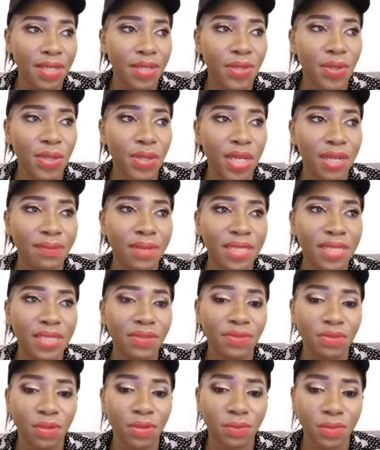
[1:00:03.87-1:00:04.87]
You can
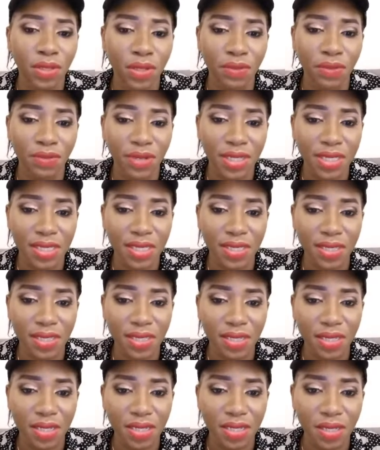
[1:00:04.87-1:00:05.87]
imagine from
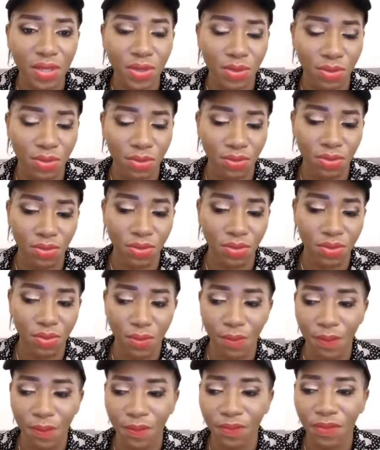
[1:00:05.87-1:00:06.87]
university to
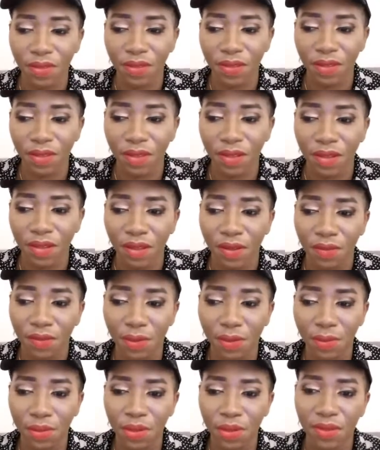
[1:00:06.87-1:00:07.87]

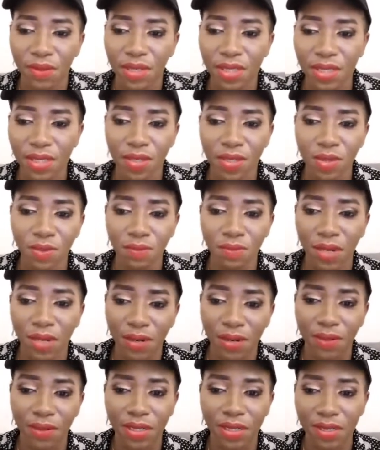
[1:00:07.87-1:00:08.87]
from university to
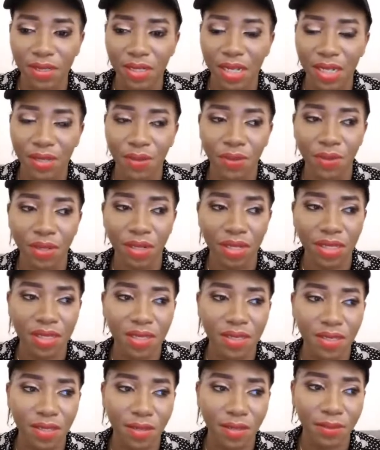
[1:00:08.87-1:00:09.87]
marriage. Like you didn't
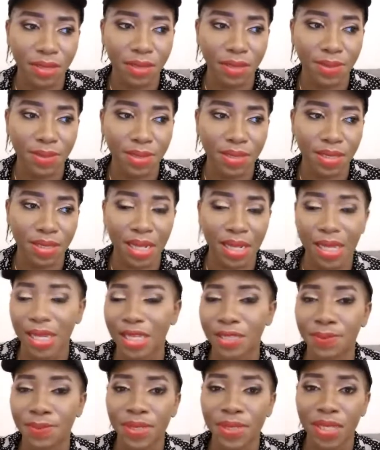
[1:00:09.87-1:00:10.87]
sometimes, like
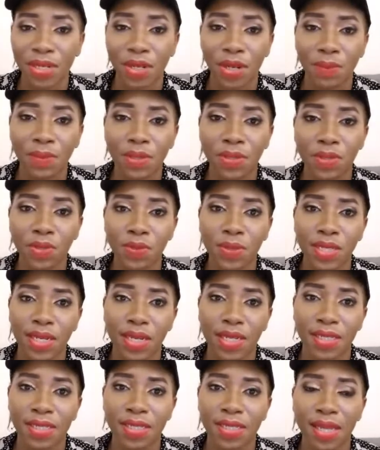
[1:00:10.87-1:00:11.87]
especially coming to
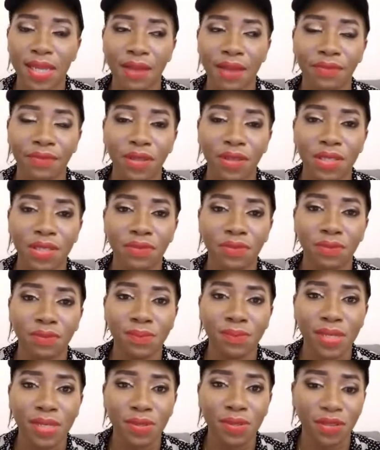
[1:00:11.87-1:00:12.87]
Switzerland, I've not
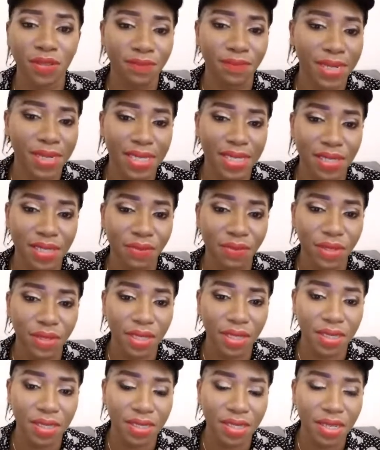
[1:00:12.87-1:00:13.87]
even made use of my
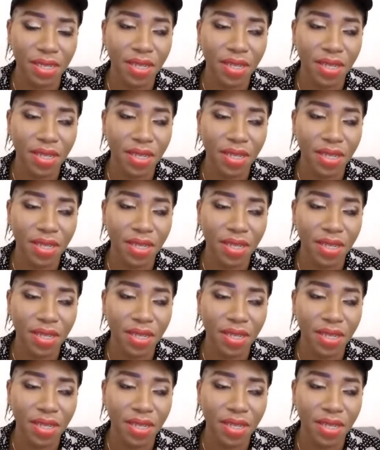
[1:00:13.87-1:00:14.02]
certificate.